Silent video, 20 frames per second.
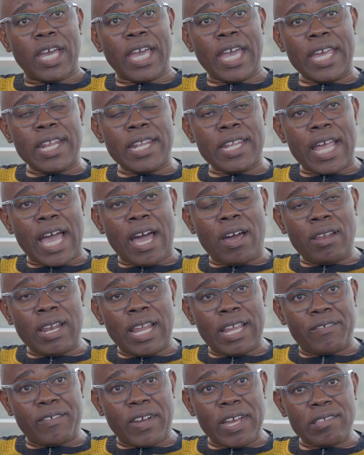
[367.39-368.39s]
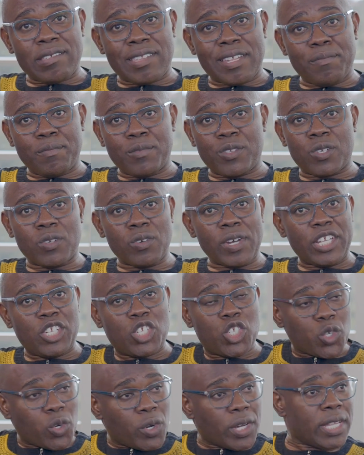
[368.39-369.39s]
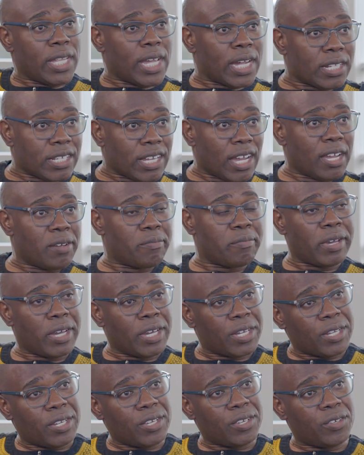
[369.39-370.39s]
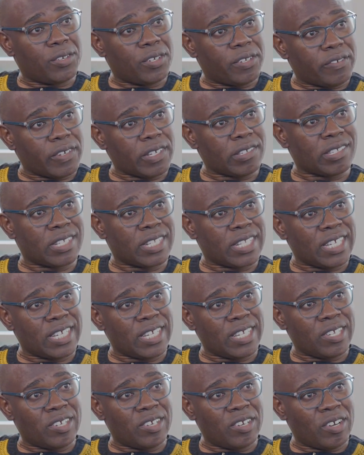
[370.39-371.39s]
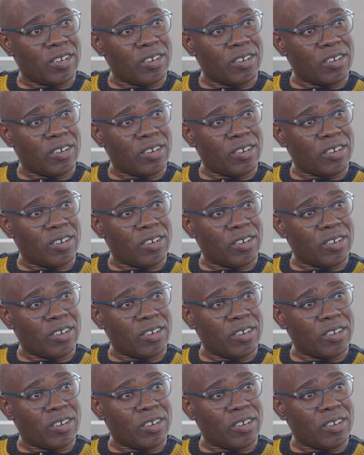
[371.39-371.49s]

And I'll advise them to enjoy their time at university,